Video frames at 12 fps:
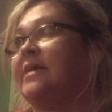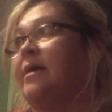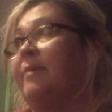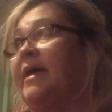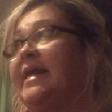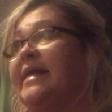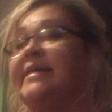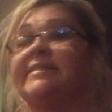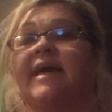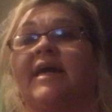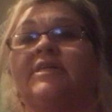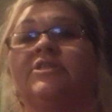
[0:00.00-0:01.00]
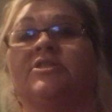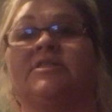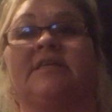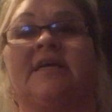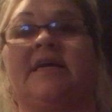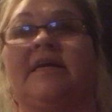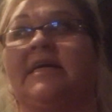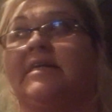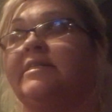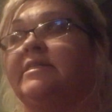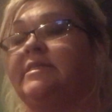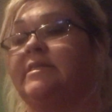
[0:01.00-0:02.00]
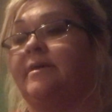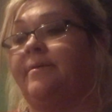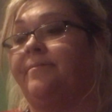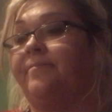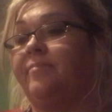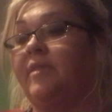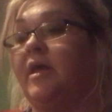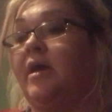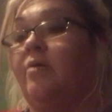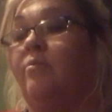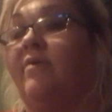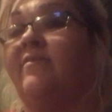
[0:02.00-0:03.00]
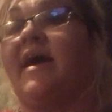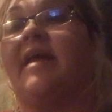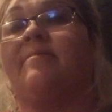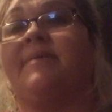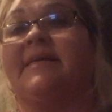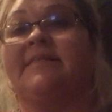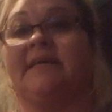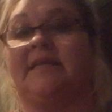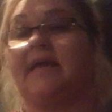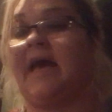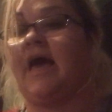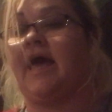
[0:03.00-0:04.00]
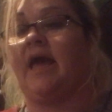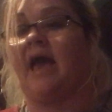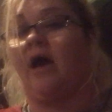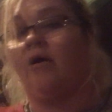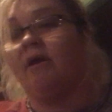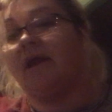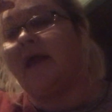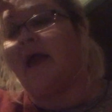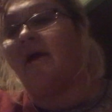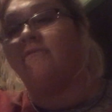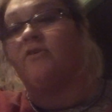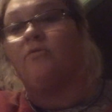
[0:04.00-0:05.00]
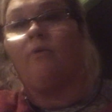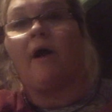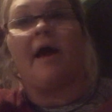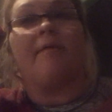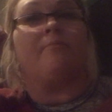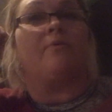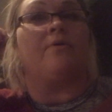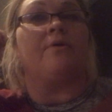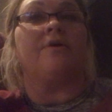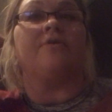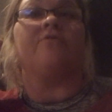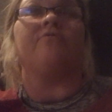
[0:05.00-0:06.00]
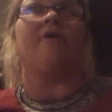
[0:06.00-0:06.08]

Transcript: come on in and take your seats. We've got a busy day. I already have your whiteboard, your